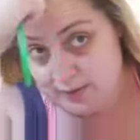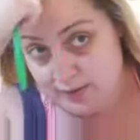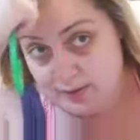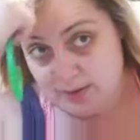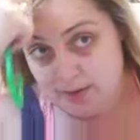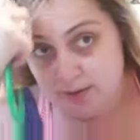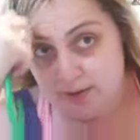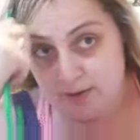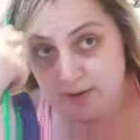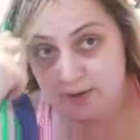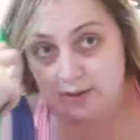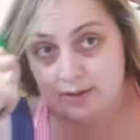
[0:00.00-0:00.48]

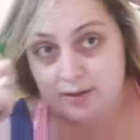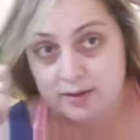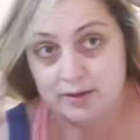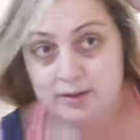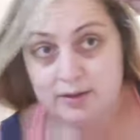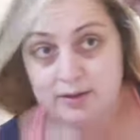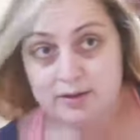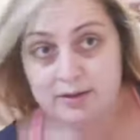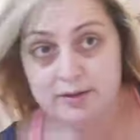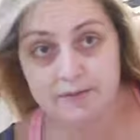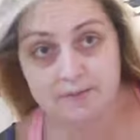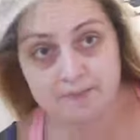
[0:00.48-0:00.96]

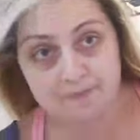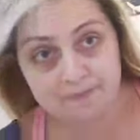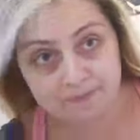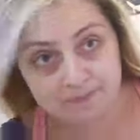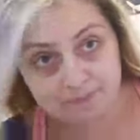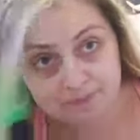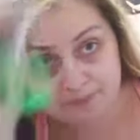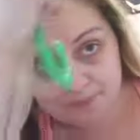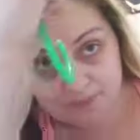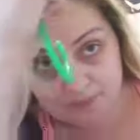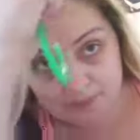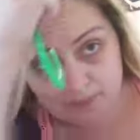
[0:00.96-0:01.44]

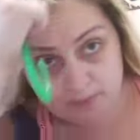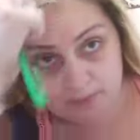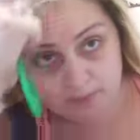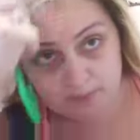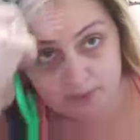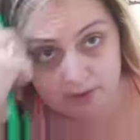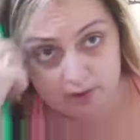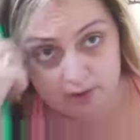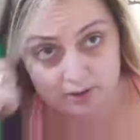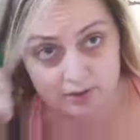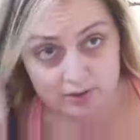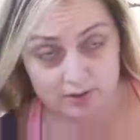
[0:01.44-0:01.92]

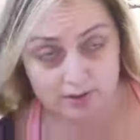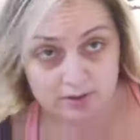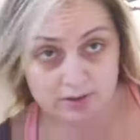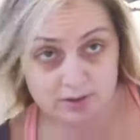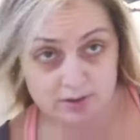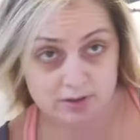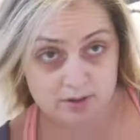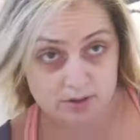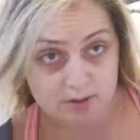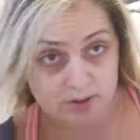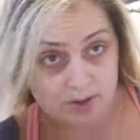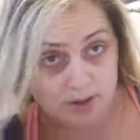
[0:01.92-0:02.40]

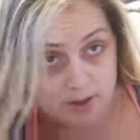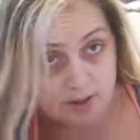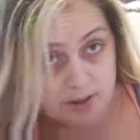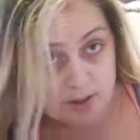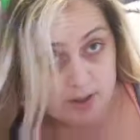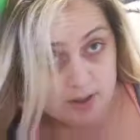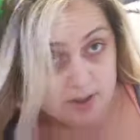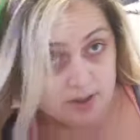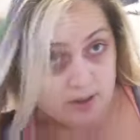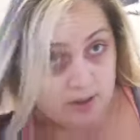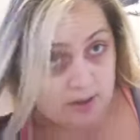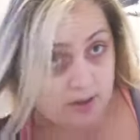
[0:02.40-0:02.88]

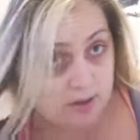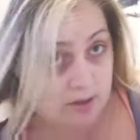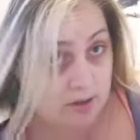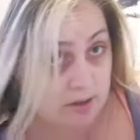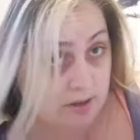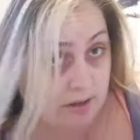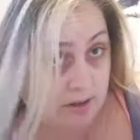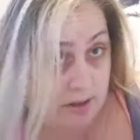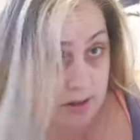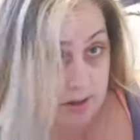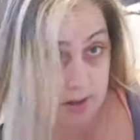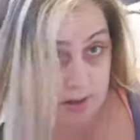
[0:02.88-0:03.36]

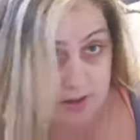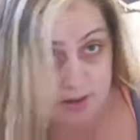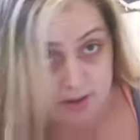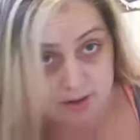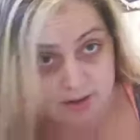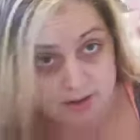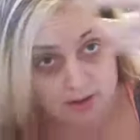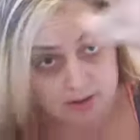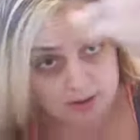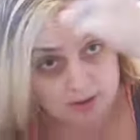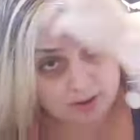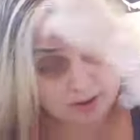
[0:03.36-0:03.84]

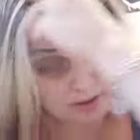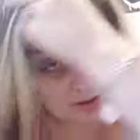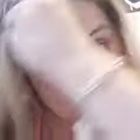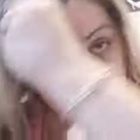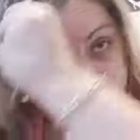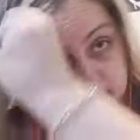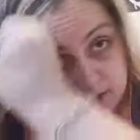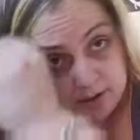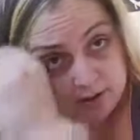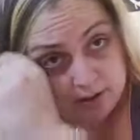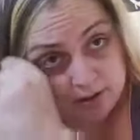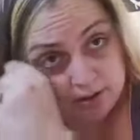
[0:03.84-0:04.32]

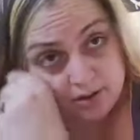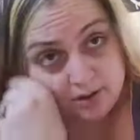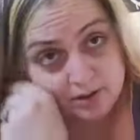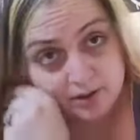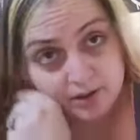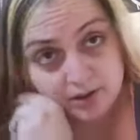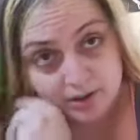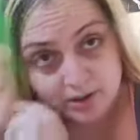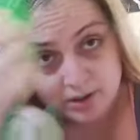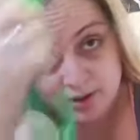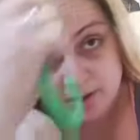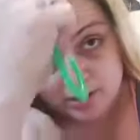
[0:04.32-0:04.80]

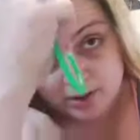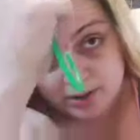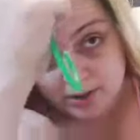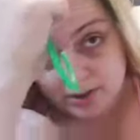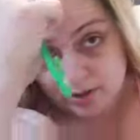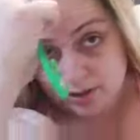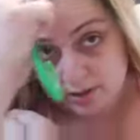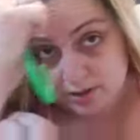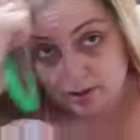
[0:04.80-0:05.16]
Nothing is said.